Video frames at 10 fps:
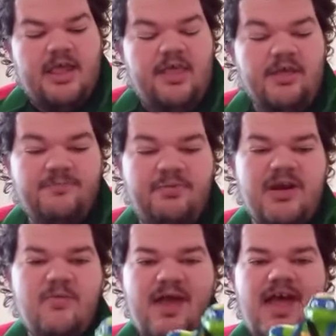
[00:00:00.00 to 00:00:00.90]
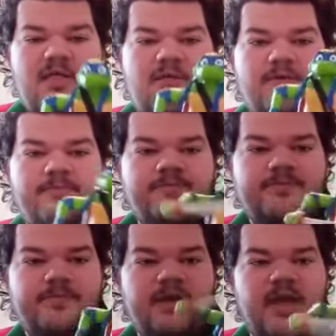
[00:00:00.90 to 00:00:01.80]
He looks pretty well.
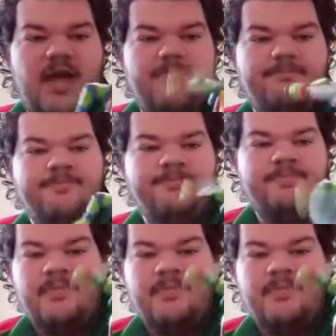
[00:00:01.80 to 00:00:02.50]
Um,